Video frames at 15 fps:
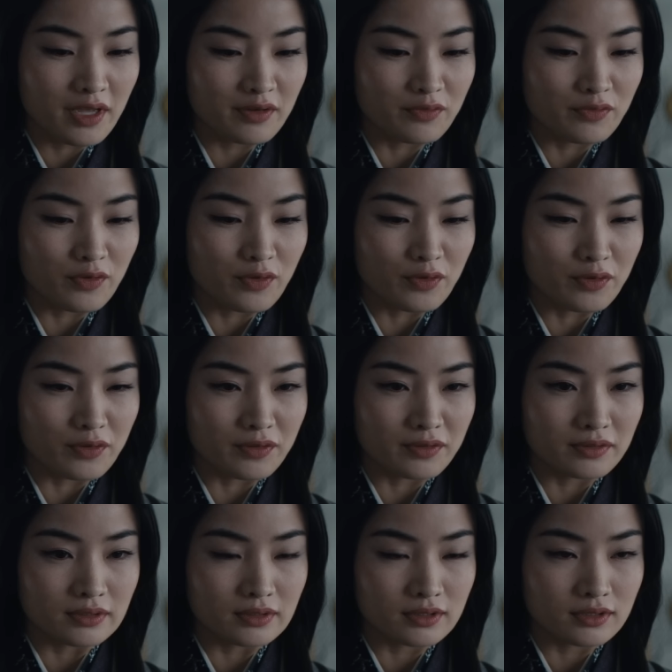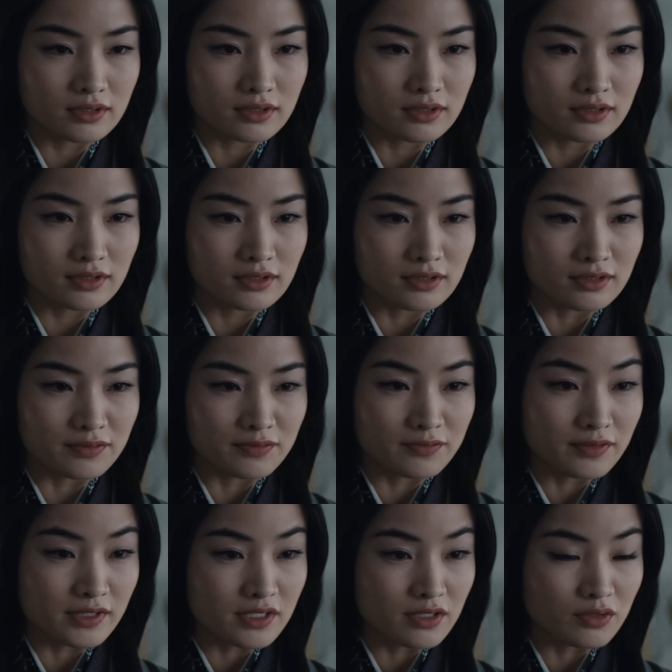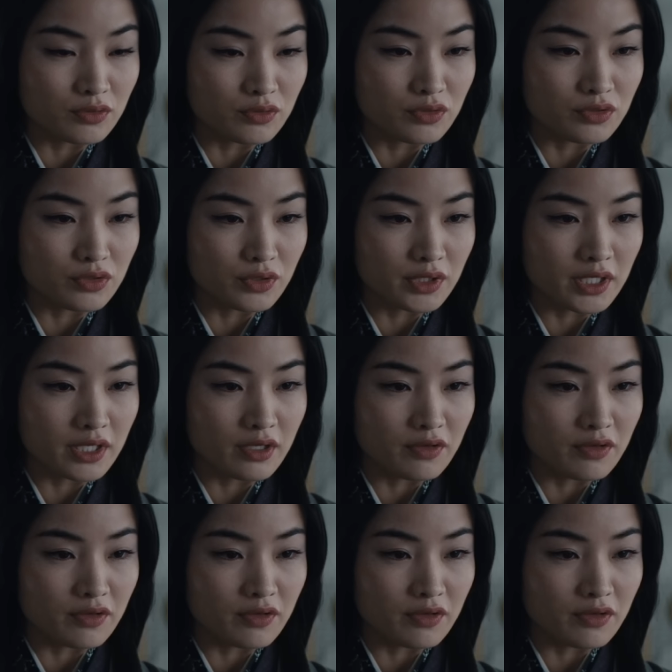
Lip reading: final part of the trailer that I haven't touched on yet is